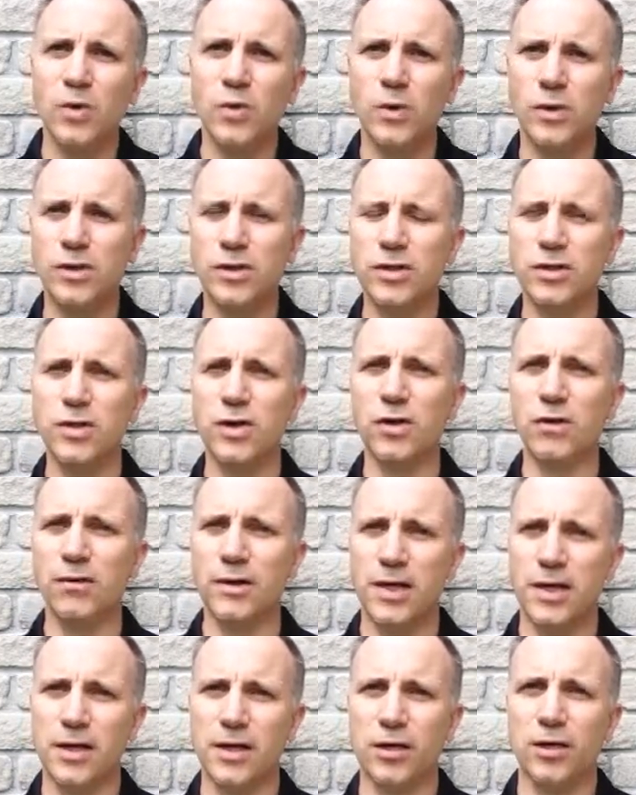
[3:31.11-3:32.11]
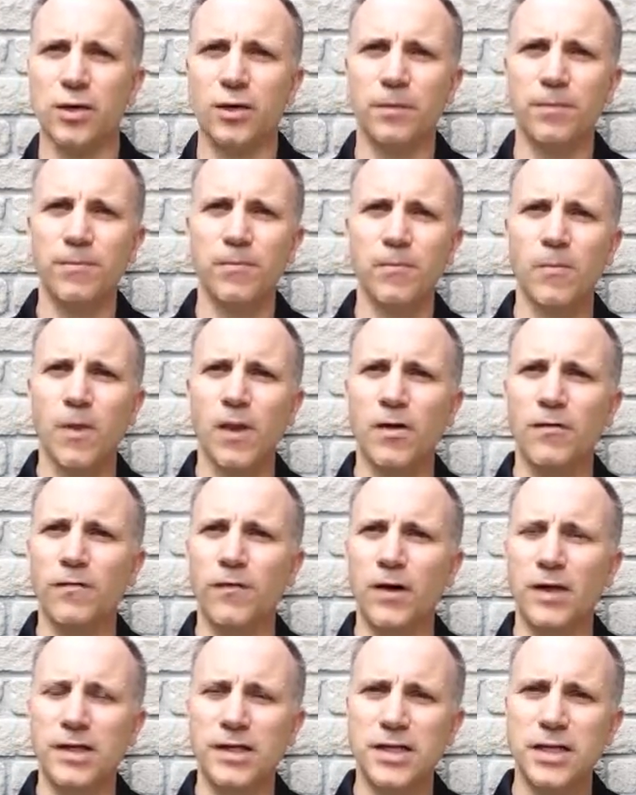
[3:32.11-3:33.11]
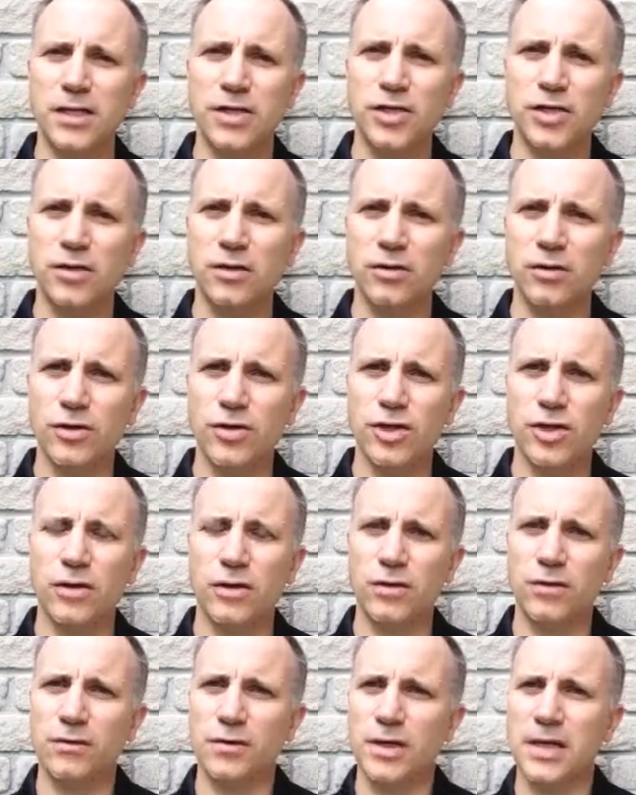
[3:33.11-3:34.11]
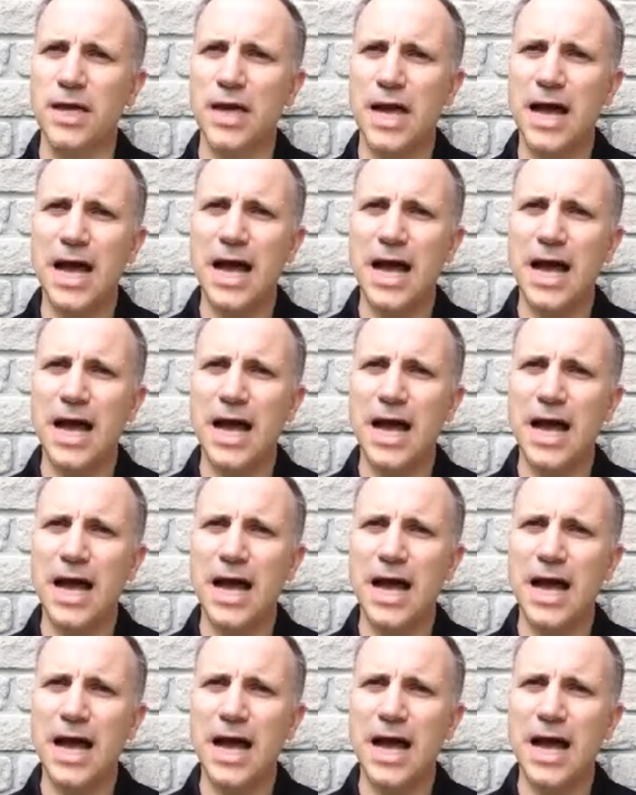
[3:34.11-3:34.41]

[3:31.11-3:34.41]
which is critical for teaching your children